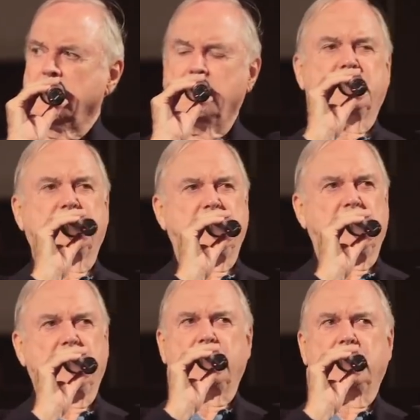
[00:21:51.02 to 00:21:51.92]
It was
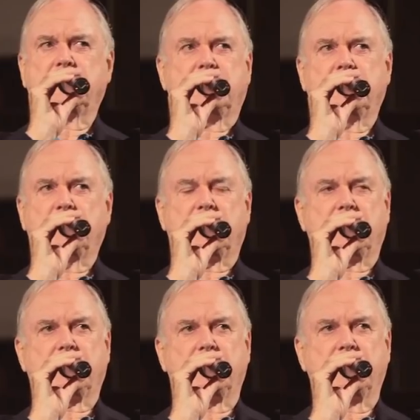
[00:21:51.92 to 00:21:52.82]
nothing to do with the
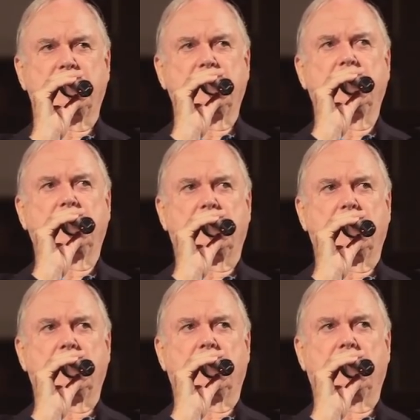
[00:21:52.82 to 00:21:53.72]
truth, and yet
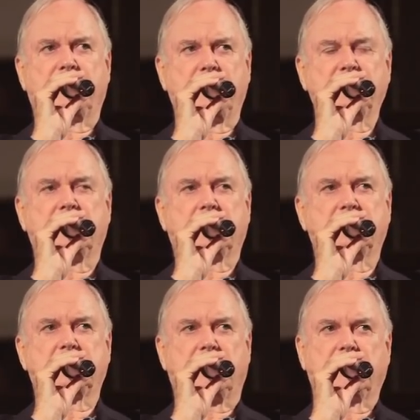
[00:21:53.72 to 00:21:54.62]
a few
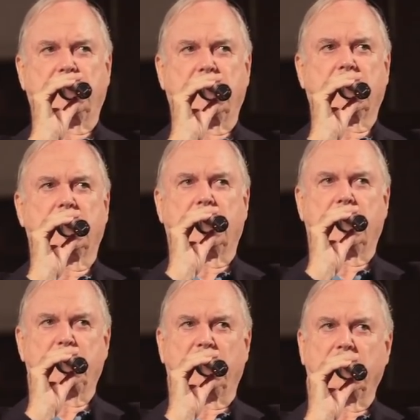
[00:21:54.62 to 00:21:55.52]
seconds later he
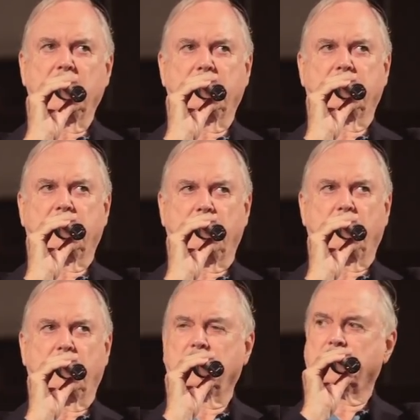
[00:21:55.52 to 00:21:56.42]
clearly believed that it
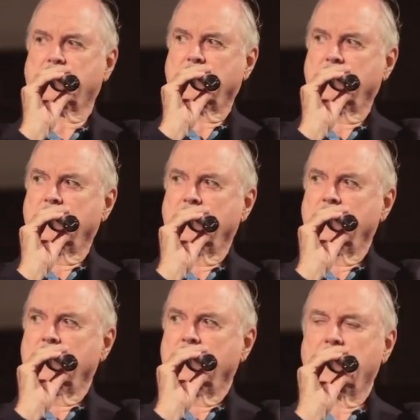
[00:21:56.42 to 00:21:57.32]
was.
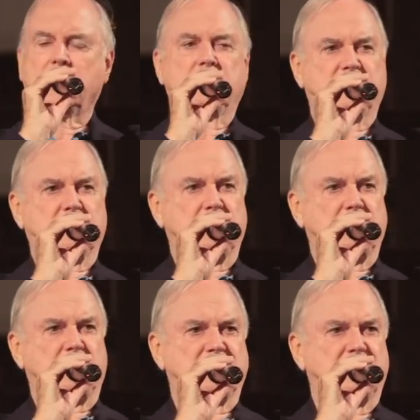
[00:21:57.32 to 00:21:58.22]
And I saw
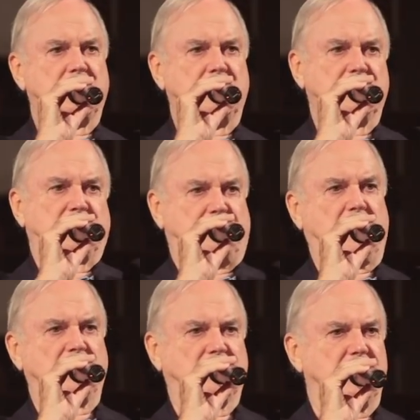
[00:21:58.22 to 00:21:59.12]
what's known as
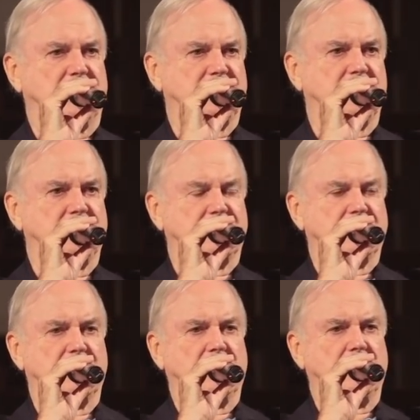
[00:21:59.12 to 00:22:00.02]

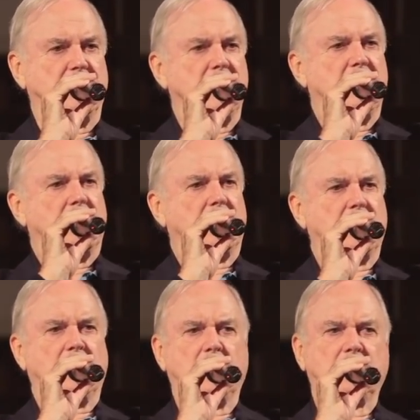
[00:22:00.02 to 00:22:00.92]
rationalization, right?
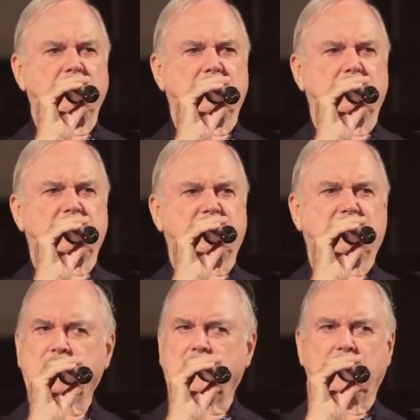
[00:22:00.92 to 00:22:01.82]
And it
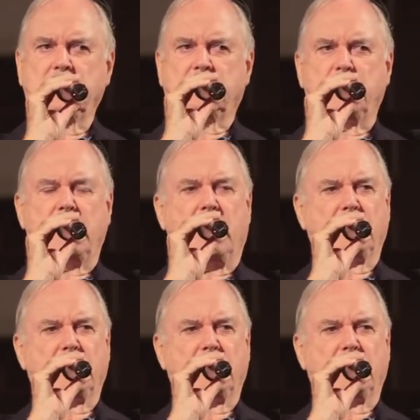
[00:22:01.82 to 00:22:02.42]
stunned me. I